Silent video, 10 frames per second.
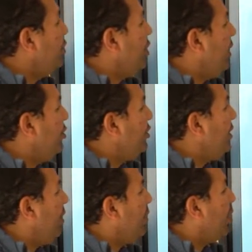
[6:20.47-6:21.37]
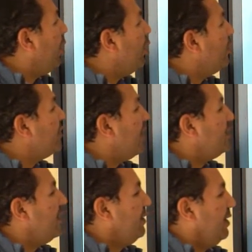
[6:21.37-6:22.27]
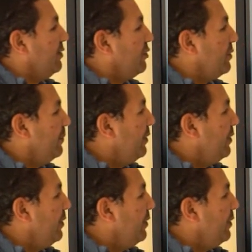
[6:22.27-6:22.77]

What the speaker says: changed our homes and cities.